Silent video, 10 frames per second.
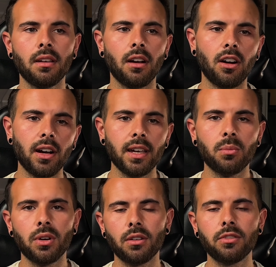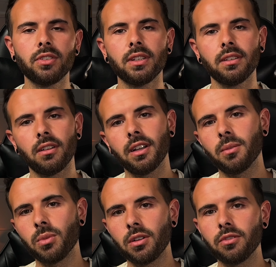I am wealthy, I am
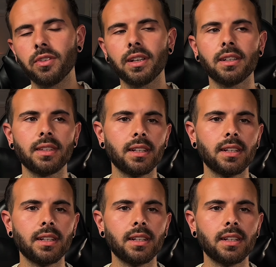wealthy, and then